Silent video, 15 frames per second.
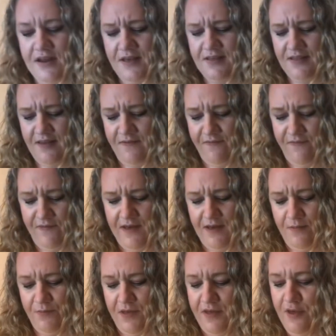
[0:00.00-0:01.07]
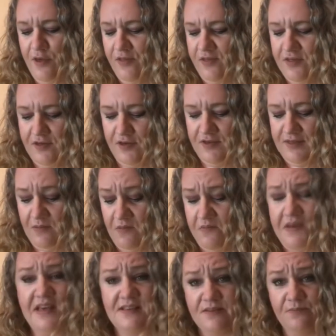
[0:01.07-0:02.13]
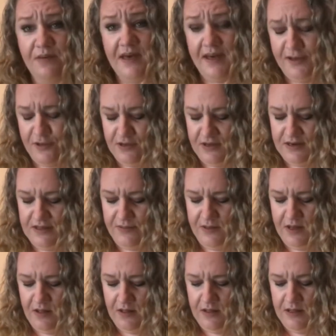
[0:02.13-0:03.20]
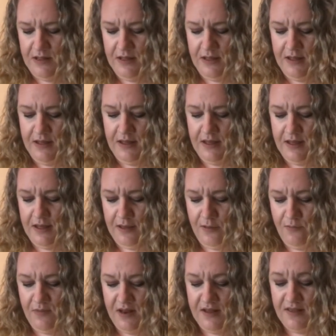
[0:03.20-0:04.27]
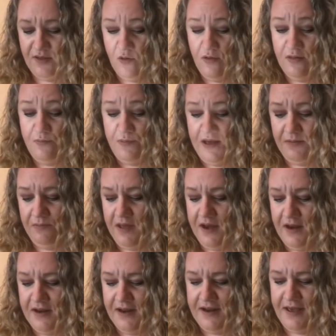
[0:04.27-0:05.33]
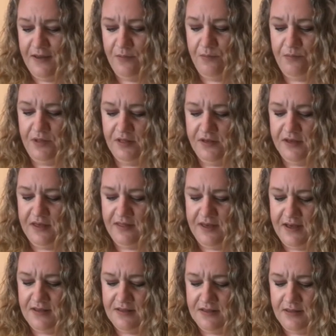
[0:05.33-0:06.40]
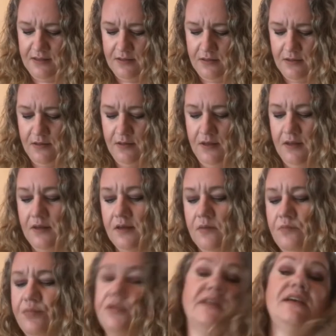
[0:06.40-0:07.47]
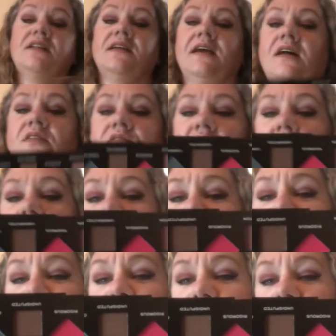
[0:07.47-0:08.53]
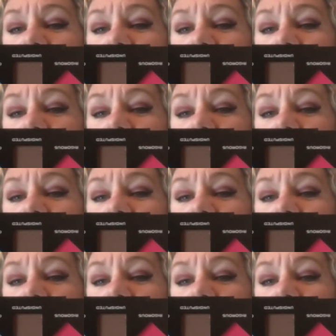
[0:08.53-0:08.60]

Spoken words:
Isn't that fab? They do some amazing packaging as well. And it's got the big mirror in it. But look at this. Completely untouched.